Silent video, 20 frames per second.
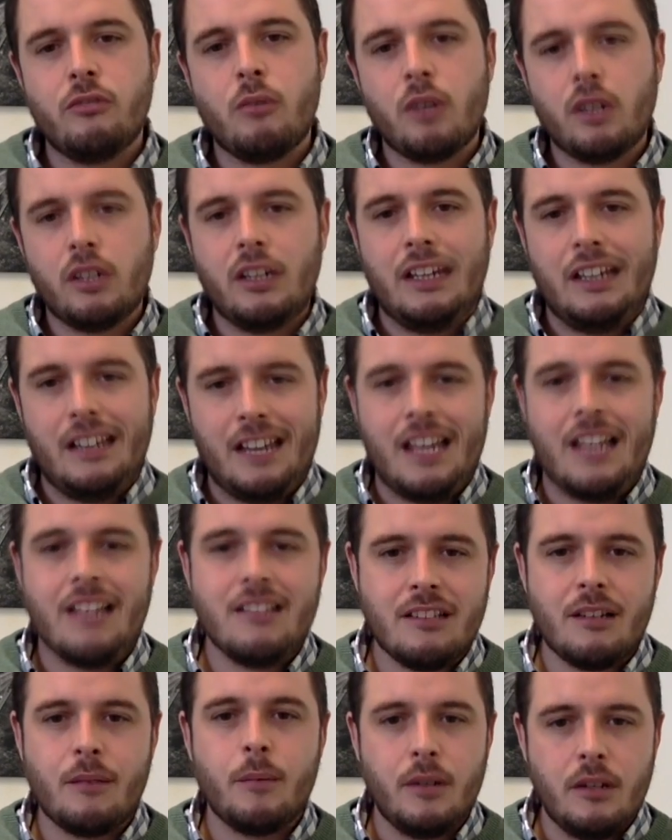working
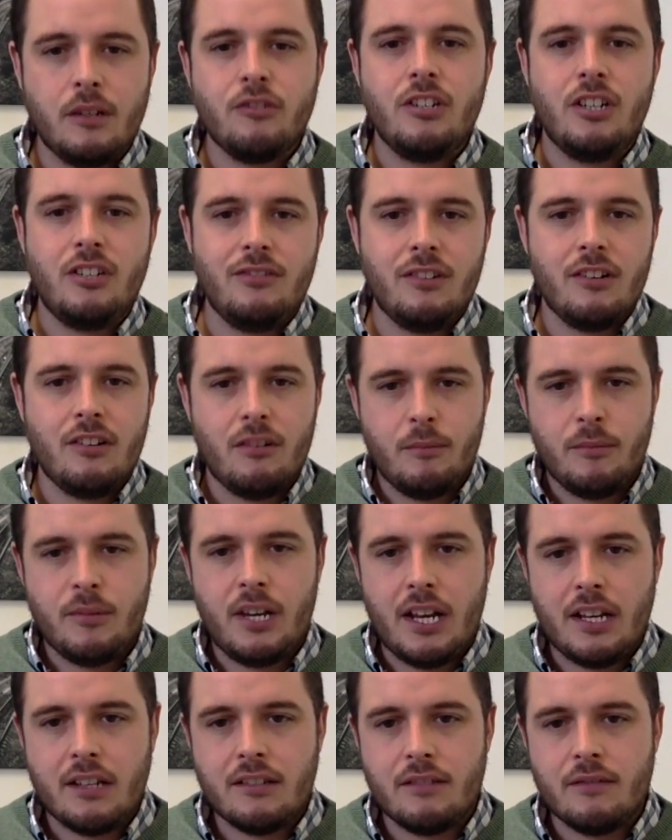against someone achieving their
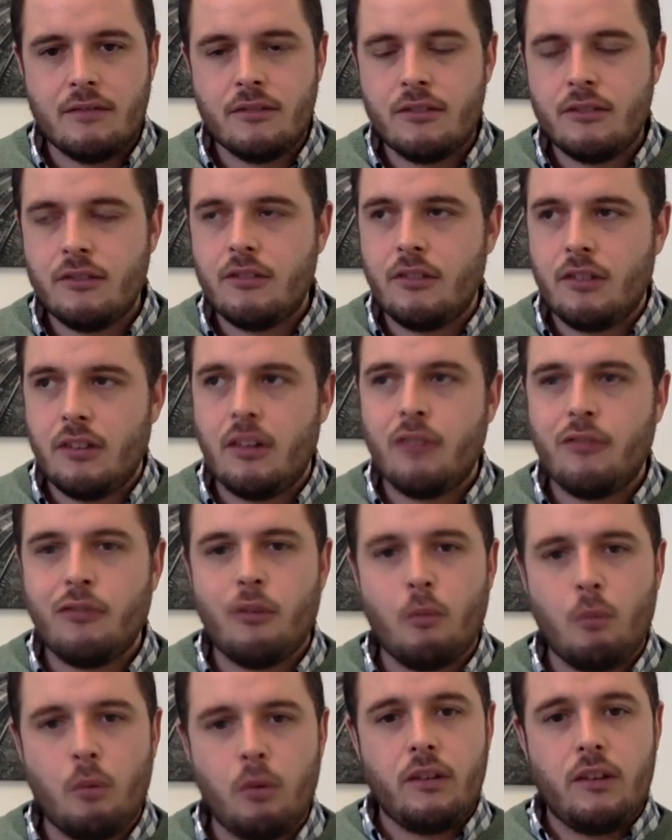objectives? So therefore,
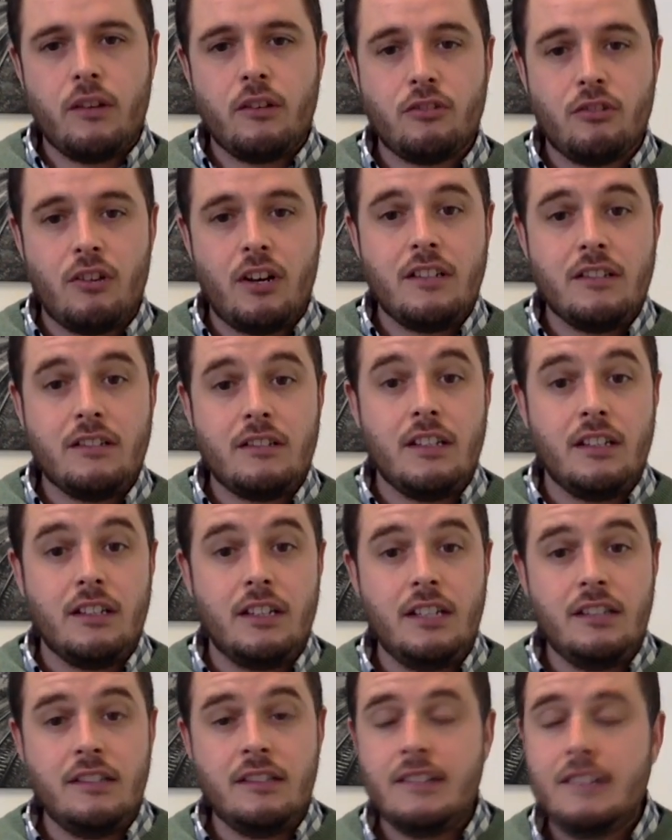what are the strengths they
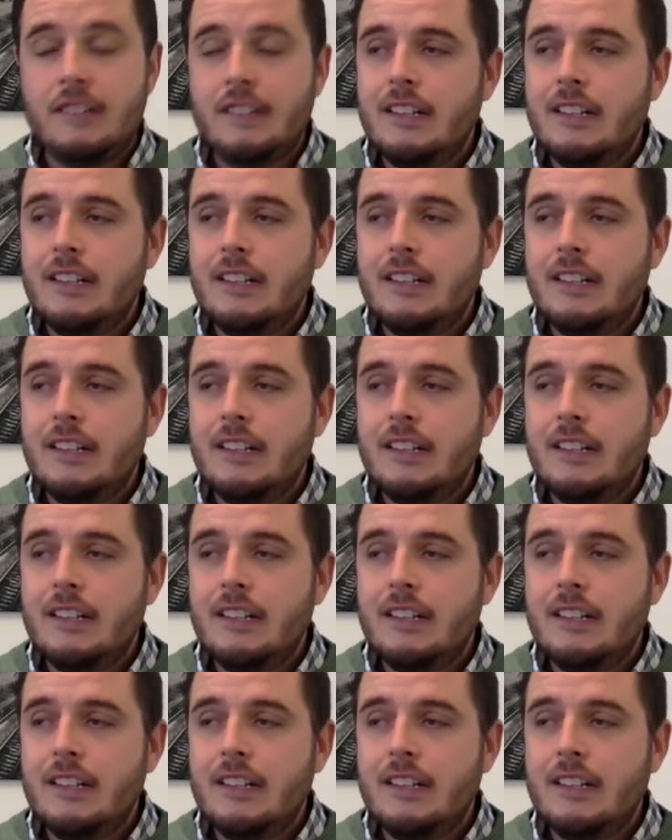need?